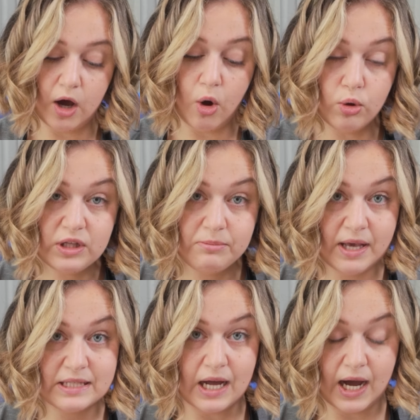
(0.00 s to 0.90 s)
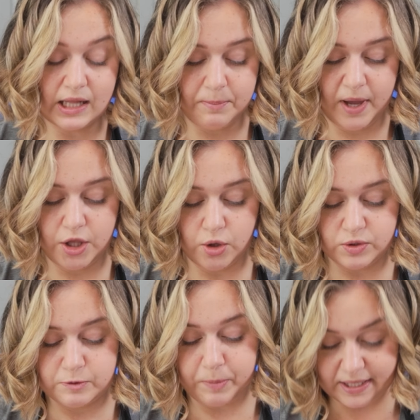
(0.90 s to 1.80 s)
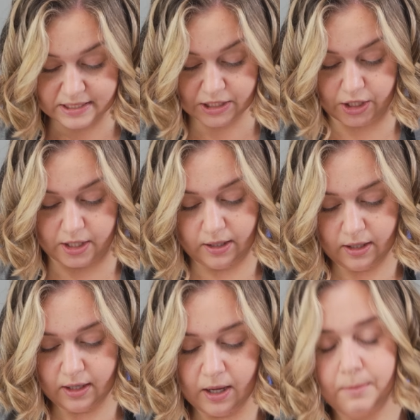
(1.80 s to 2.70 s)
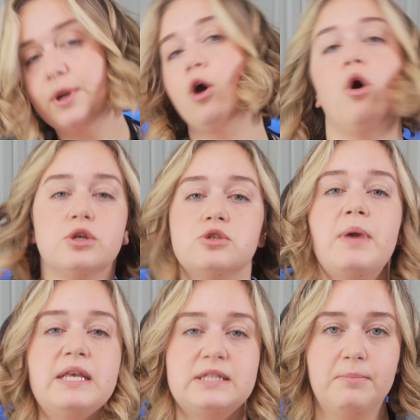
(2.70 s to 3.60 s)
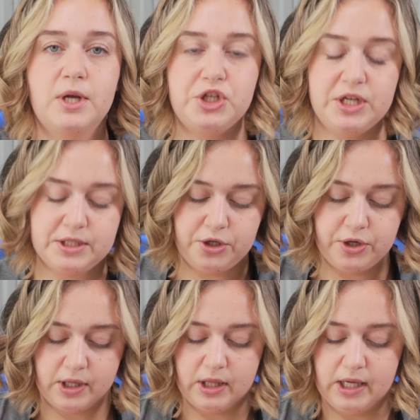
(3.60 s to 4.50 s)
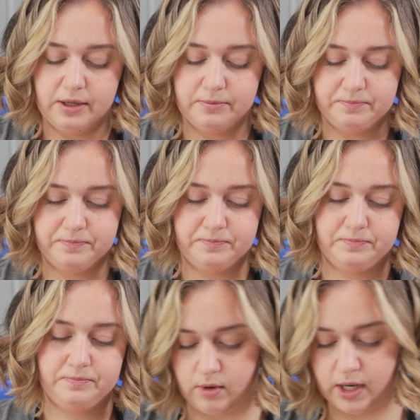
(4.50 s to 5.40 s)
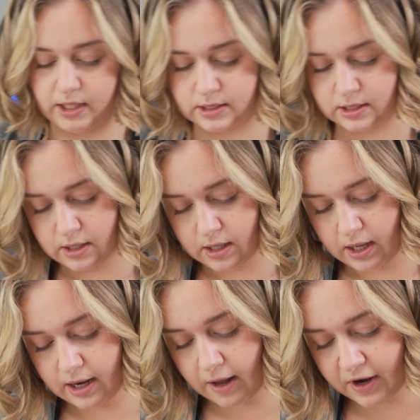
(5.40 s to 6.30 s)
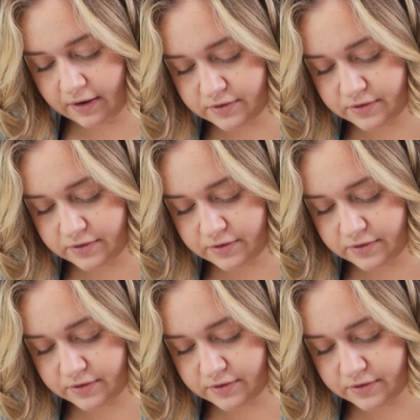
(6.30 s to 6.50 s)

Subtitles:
not only makes the jalapeno spicier, but it also makes it much easier to clean. All right? And now that